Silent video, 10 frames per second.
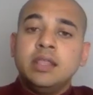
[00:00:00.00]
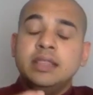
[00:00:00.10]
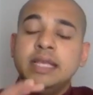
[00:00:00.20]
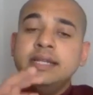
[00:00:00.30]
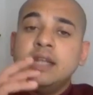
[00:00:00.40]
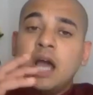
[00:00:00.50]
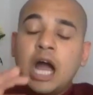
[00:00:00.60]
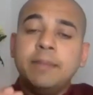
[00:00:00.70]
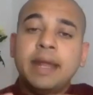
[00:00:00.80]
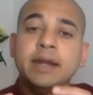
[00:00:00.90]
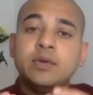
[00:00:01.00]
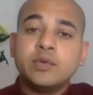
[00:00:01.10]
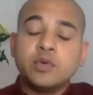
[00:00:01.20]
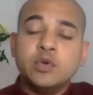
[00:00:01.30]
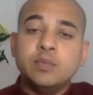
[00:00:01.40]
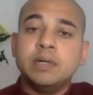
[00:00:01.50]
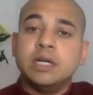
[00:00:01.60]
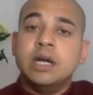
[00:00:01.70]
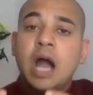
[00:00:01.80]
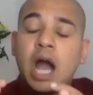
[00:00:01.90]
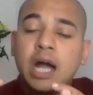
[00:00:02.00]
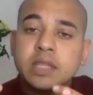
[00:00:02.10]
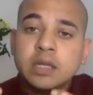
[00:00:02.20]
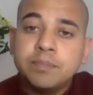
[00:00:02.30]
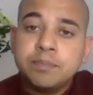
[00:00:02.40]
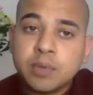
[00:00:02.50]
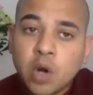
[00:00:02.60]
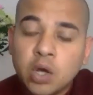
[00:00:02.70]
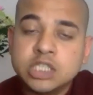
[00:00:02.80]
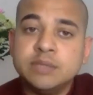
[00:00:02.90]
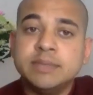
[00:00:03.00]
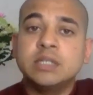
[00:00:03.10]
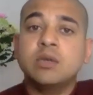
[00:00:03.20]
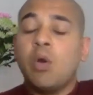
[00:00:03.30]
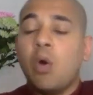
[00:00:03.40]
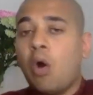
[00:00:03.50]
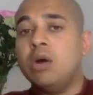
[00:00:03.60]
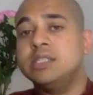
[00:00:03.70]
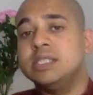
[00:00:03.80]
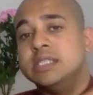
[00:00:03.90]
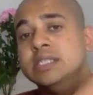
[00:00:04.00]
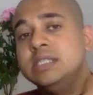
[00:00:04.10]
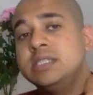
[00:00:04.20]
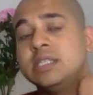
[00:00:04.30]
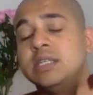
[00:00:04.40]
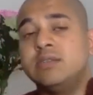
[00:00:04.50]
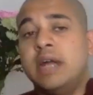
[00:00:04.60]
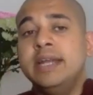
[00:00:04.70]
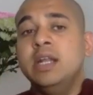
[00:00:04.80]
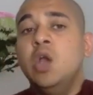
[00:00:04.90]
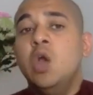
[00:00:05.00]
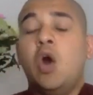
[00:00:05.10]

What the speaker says: The Nama and Rupa are the proximate causes, right,